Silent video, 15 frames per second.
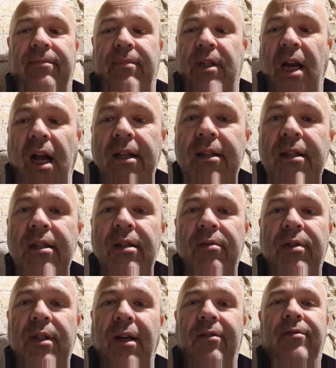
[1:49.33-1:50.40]
tons of
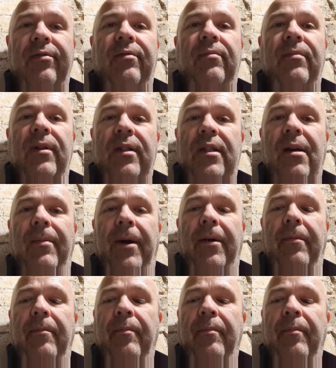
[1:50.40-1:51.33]
stuff has come out.